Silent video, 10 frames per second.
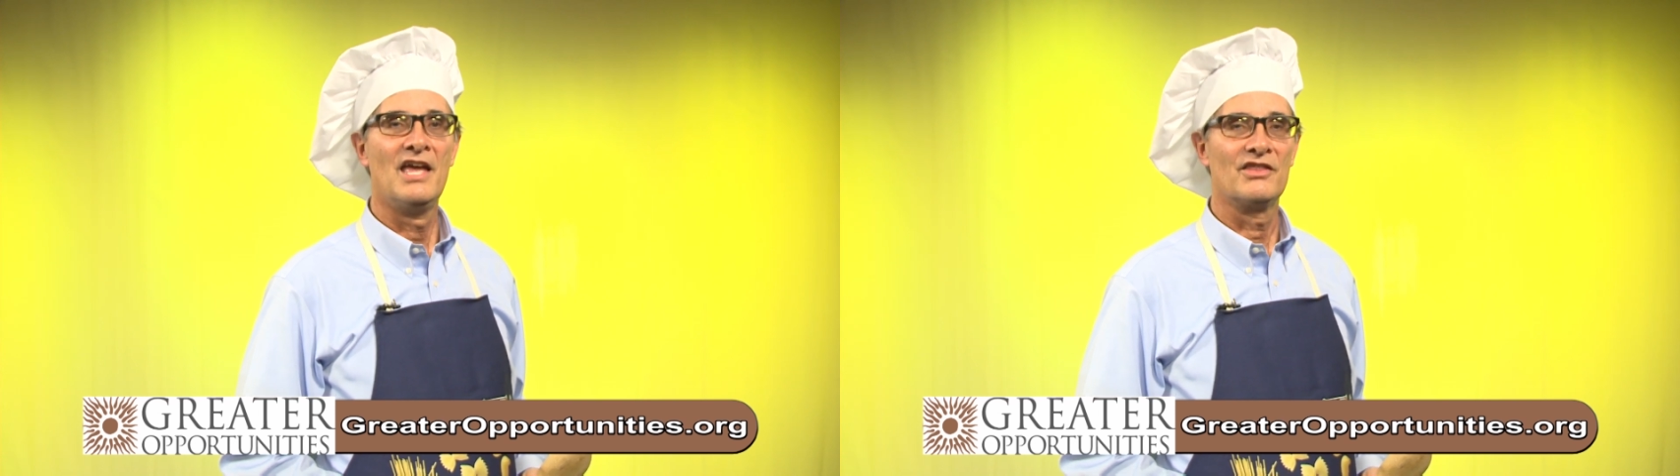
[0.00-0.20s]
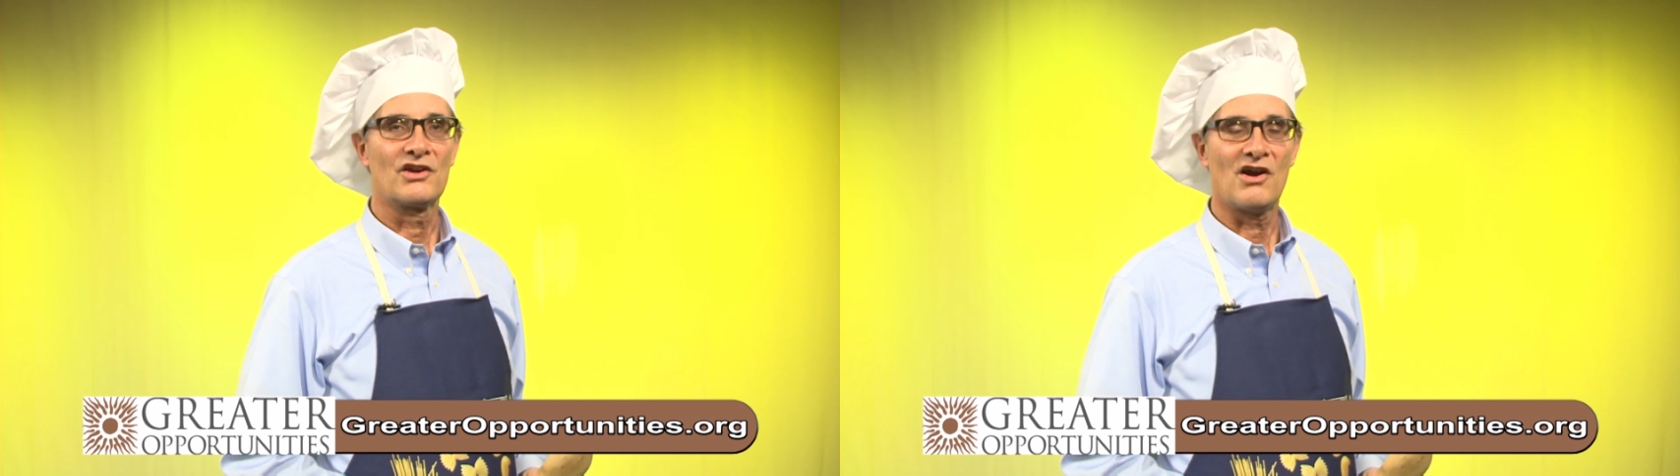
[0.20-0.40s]

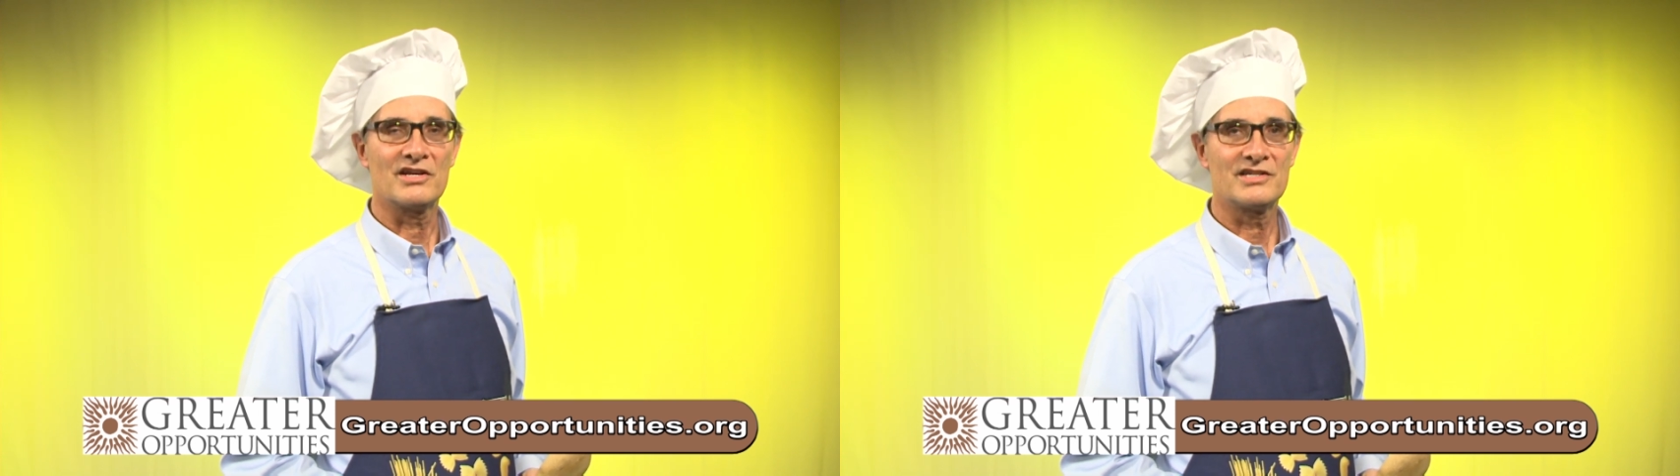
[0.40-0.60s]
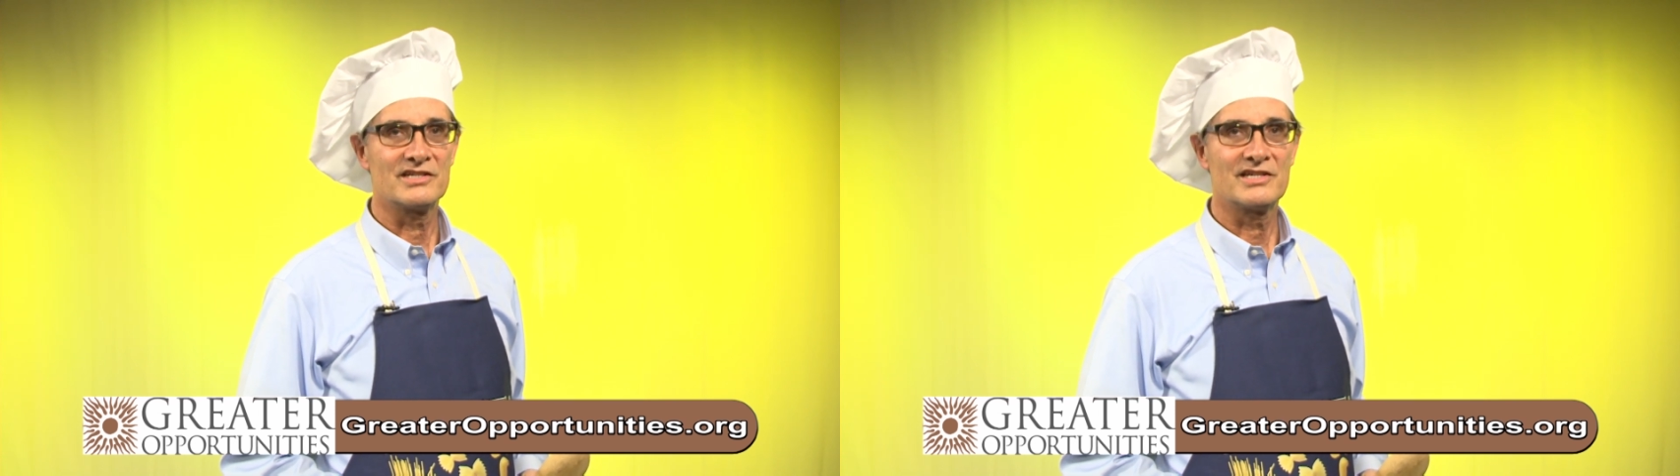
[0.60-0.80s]
The
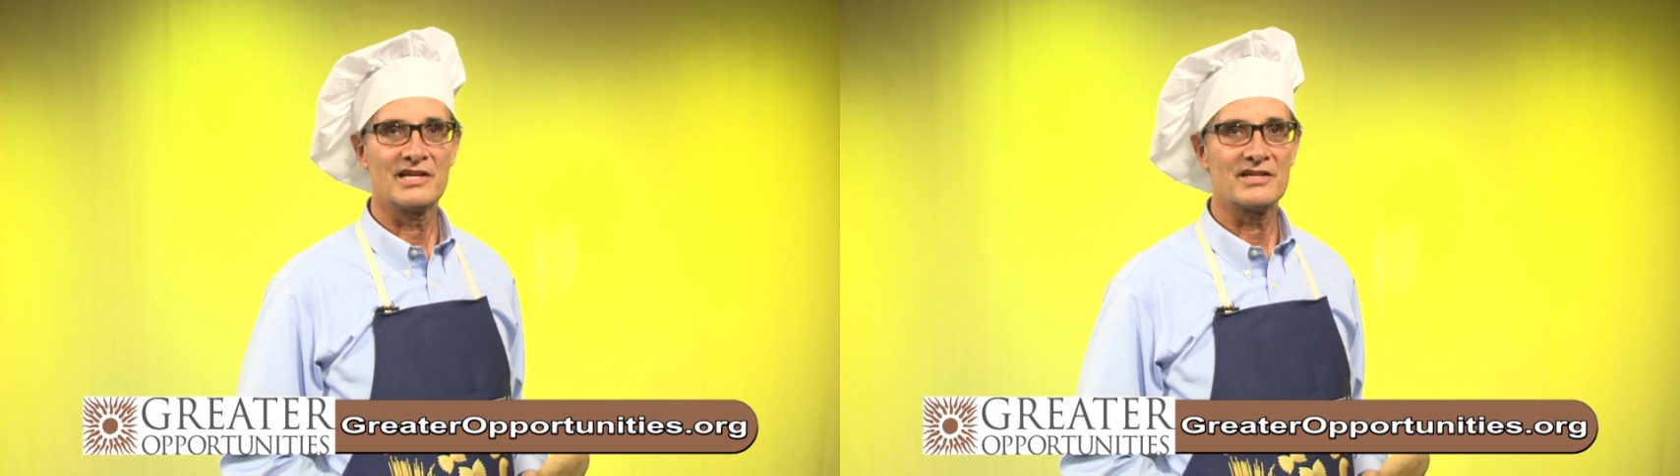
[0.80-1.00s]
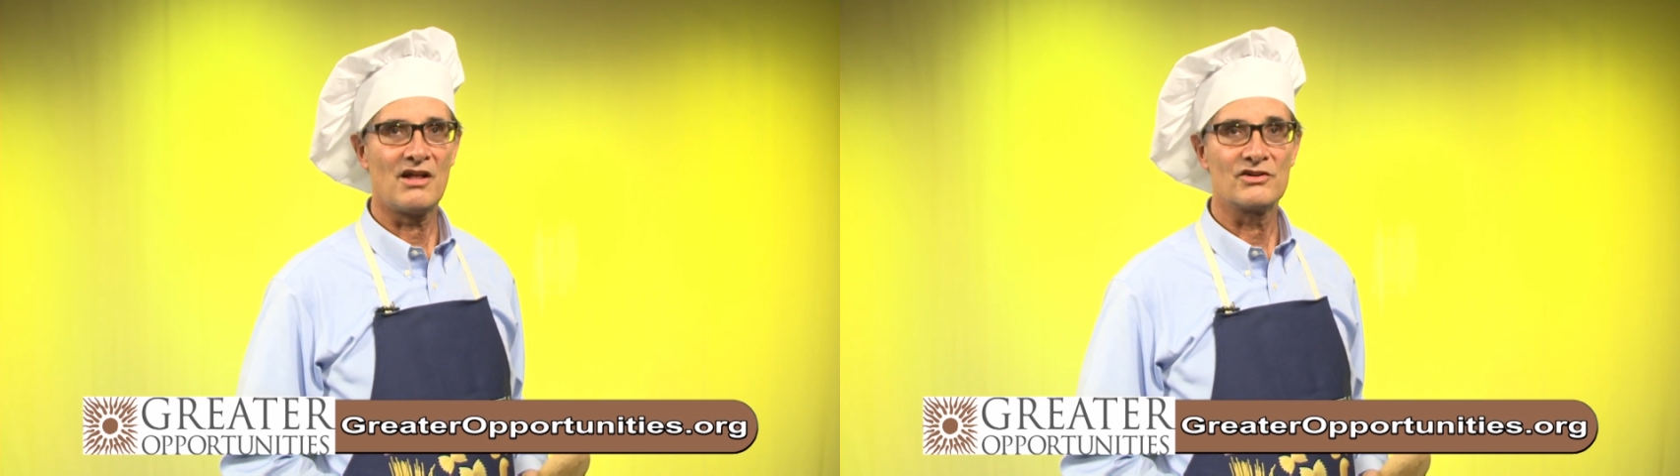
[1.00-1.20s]
cost is
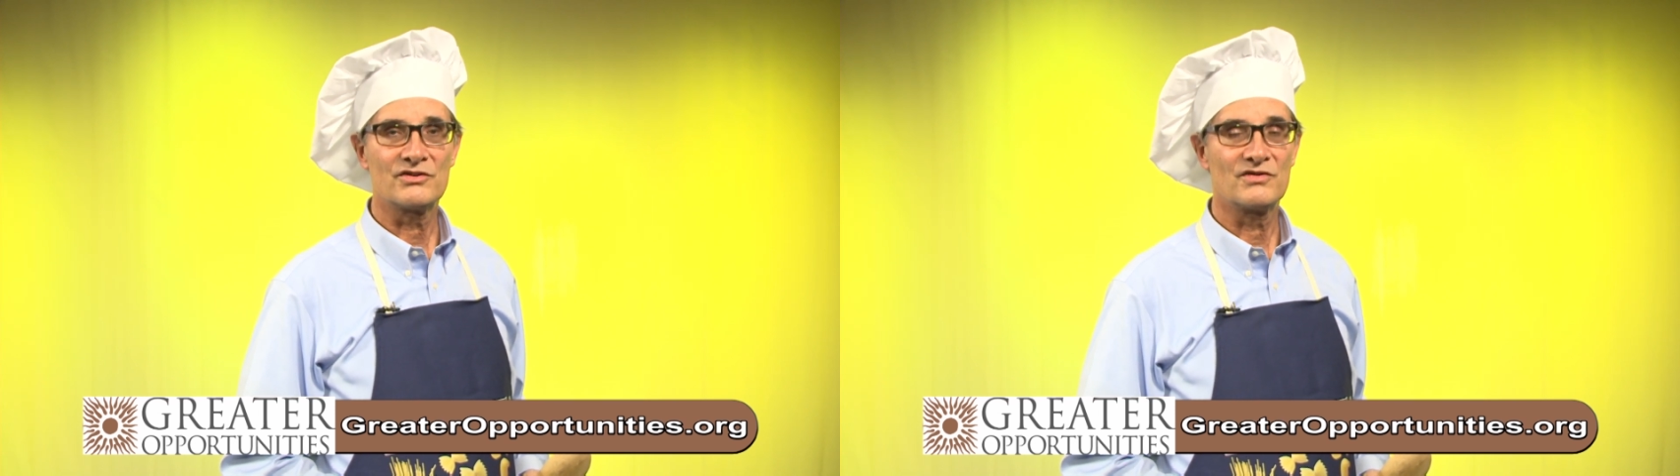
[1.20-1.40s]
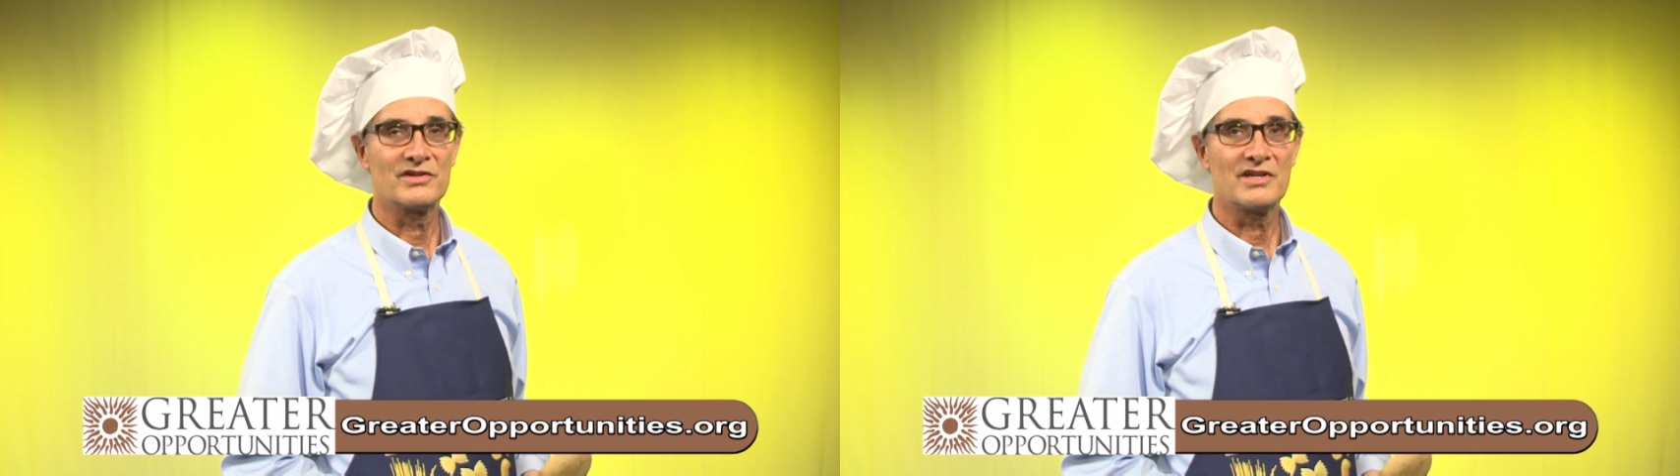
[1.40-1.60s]

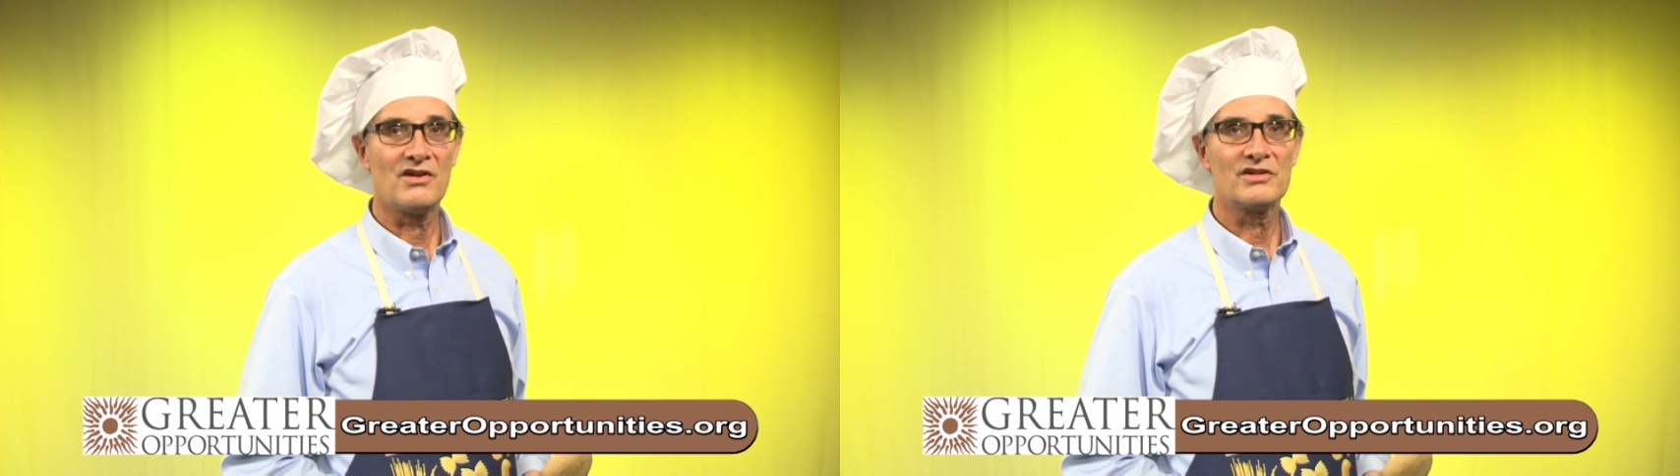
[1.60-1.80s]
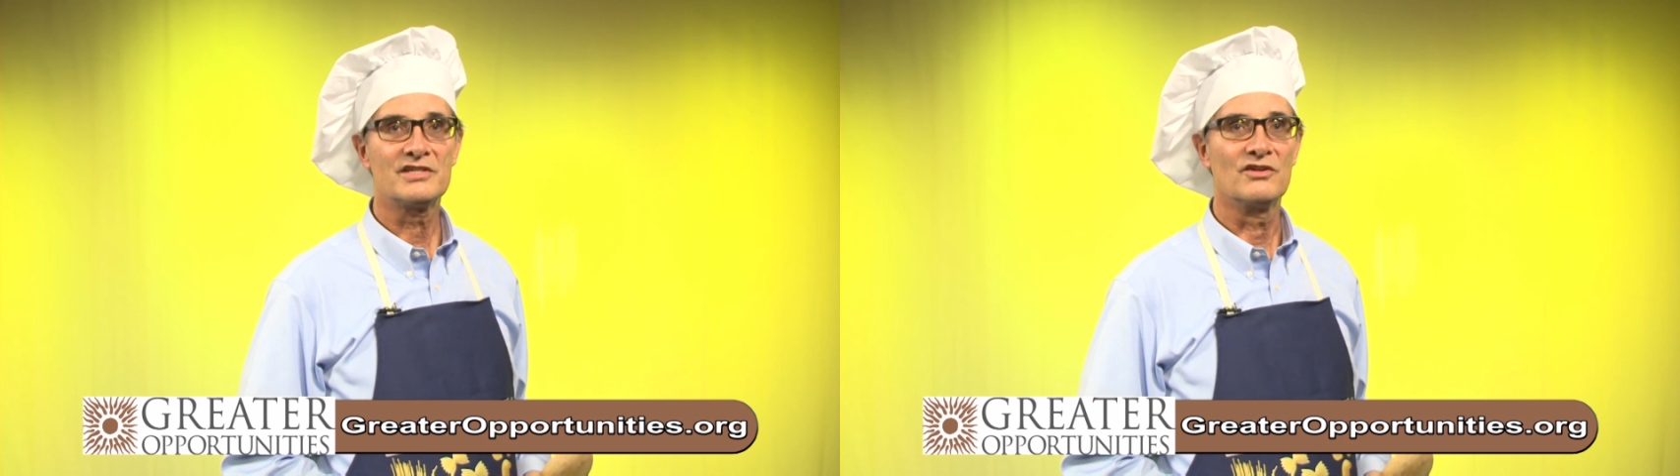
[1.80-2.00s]
$10 for
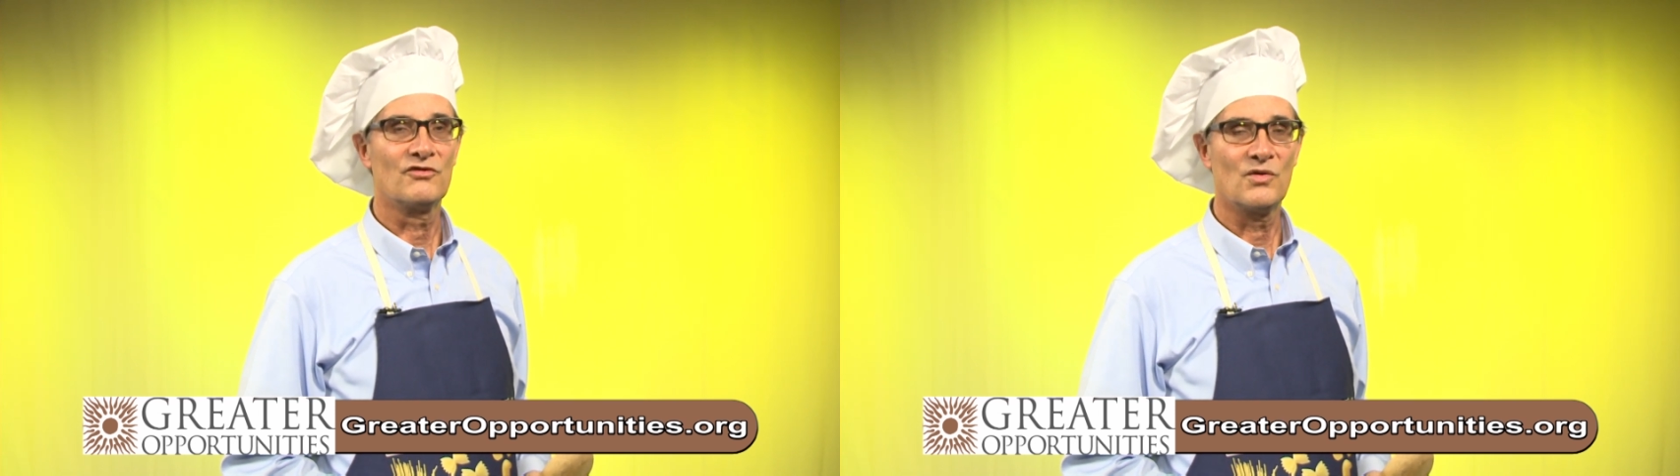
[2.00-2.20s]
adults and